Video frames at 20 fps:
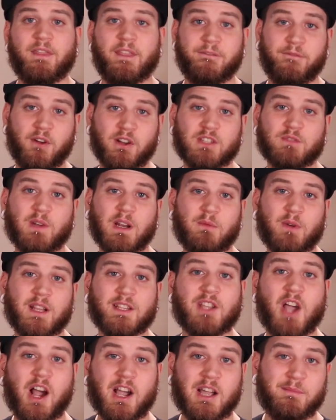The first one I
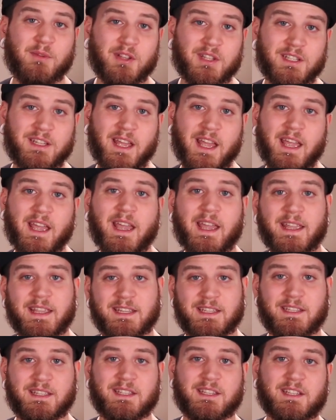want to talk about today
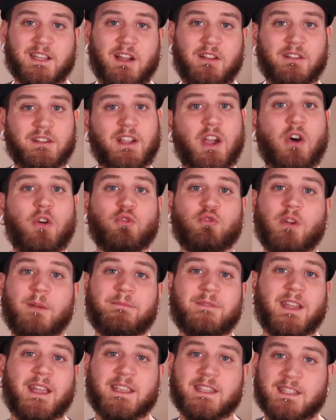is the Skull Co
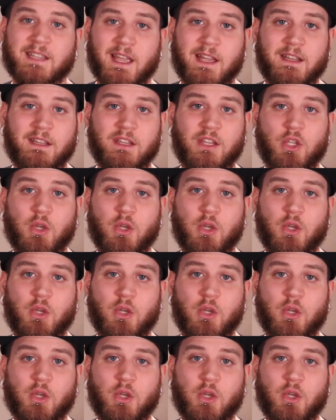GripCase set.